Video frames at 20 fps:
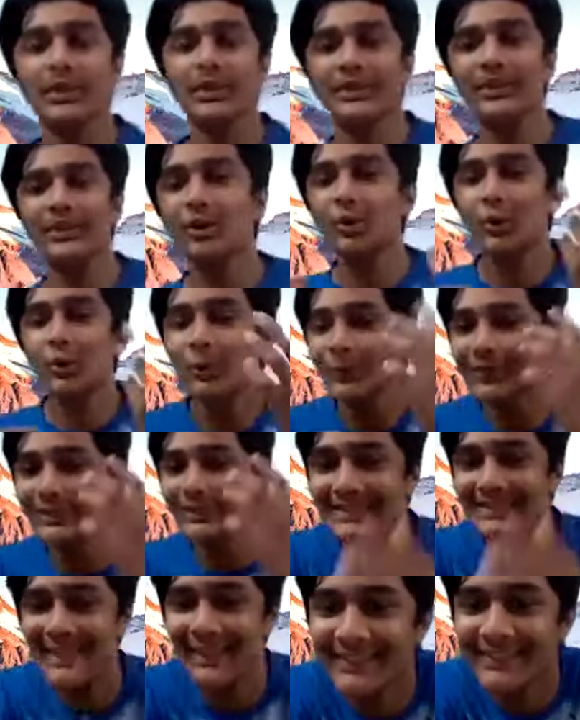you
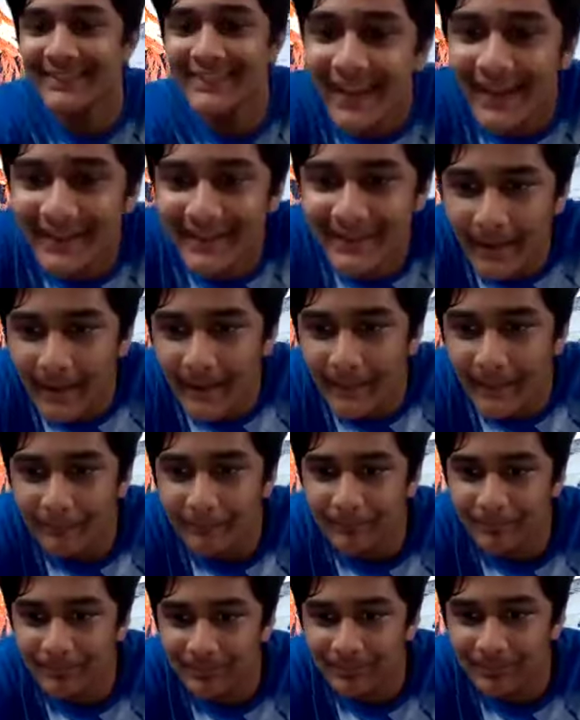said that
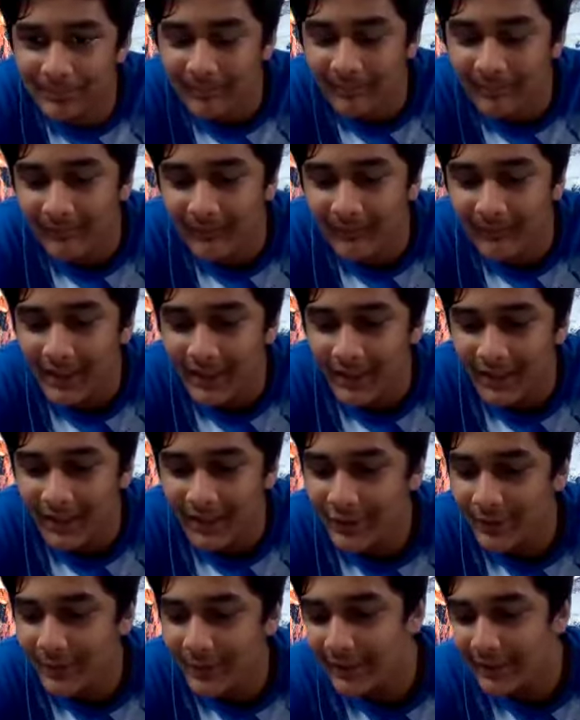
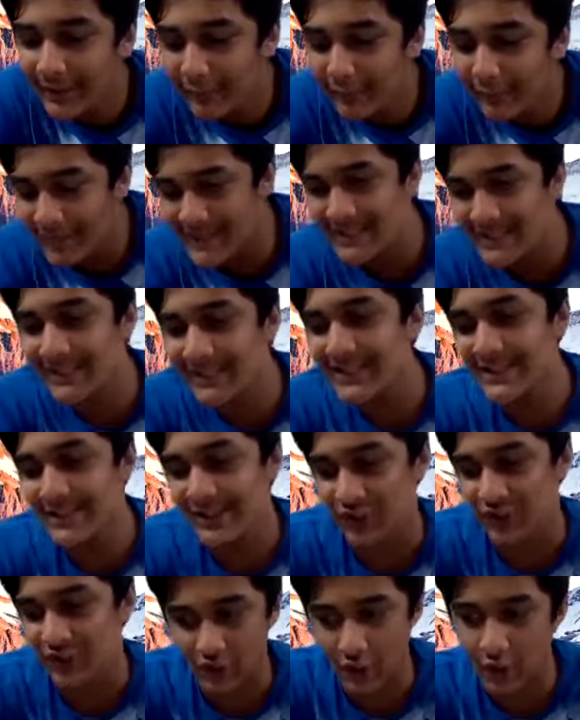you need a physically
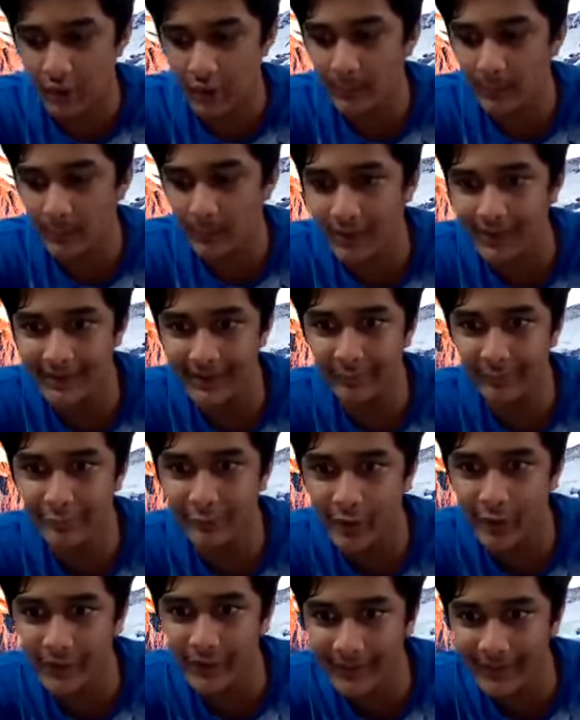strong body
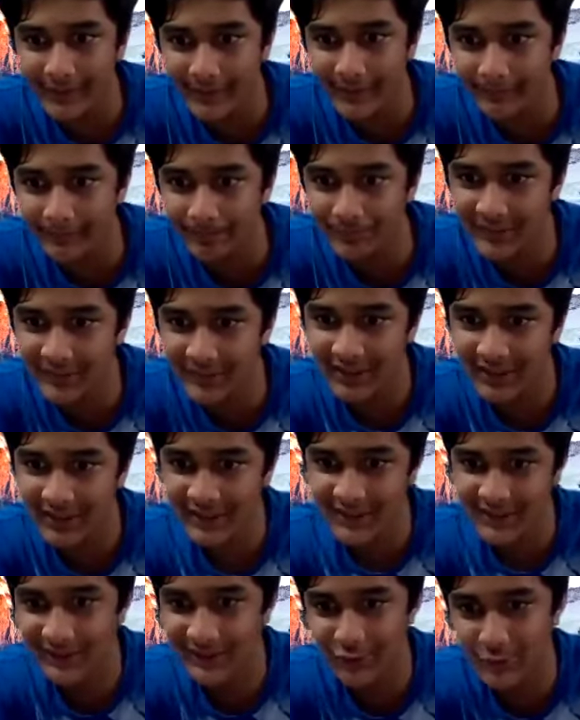for
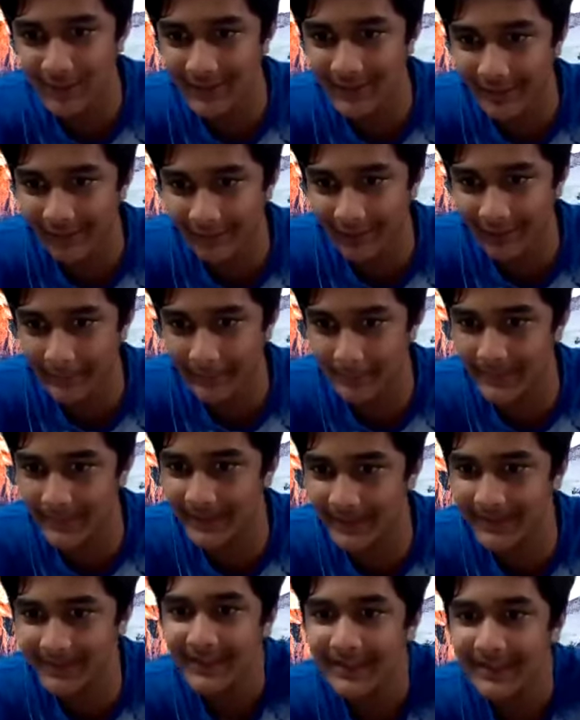spiritual
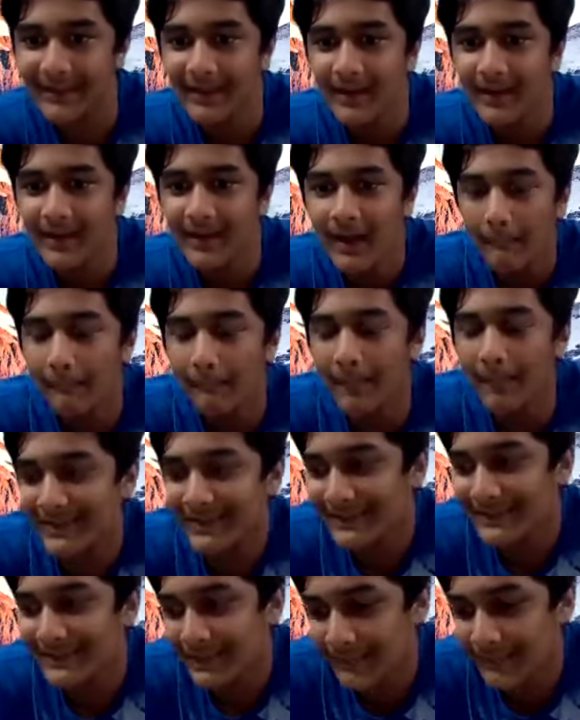development.
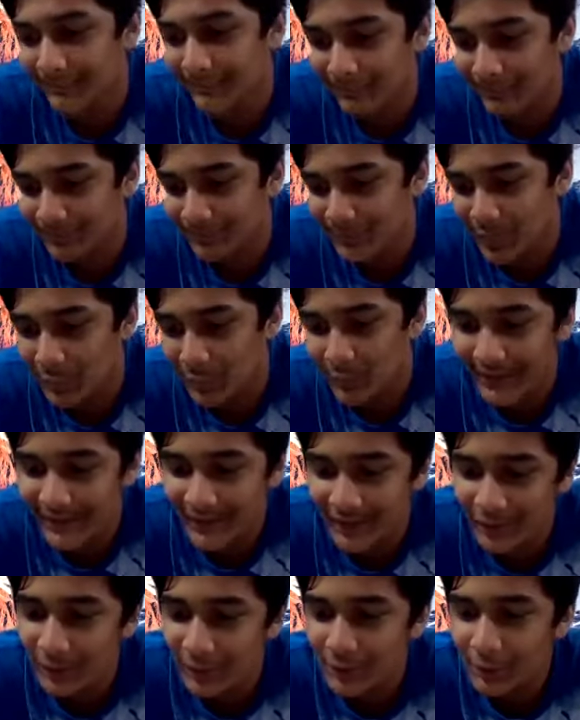But when
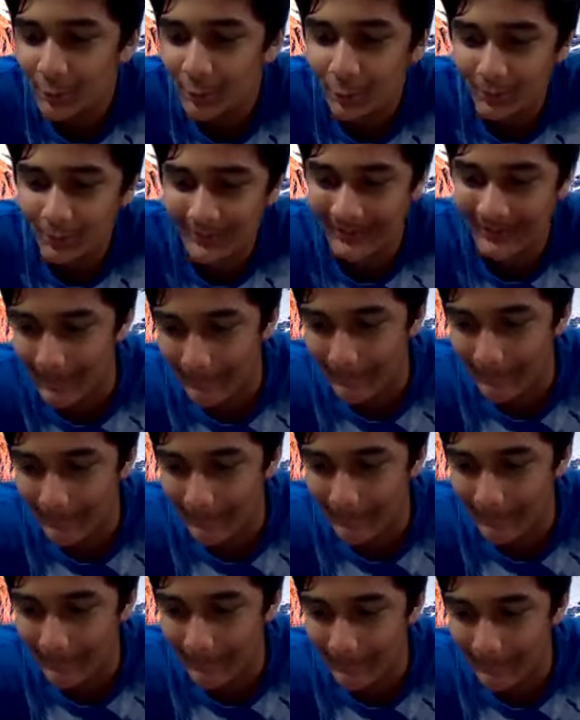you go to
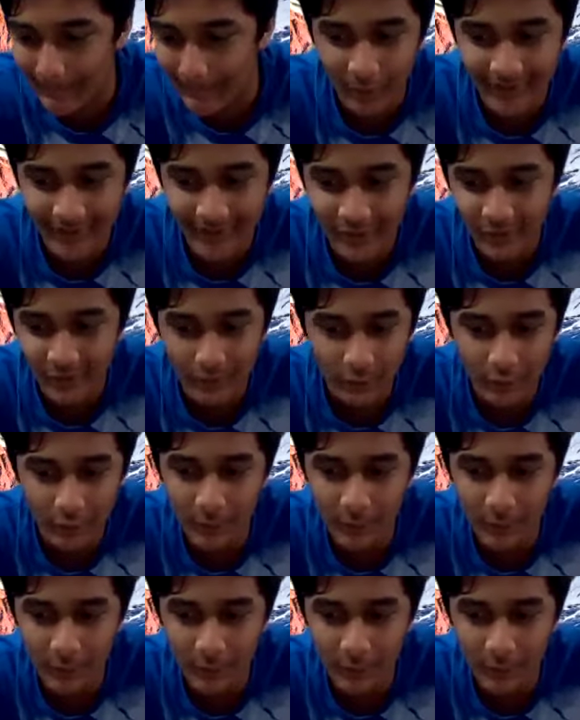temples, or when you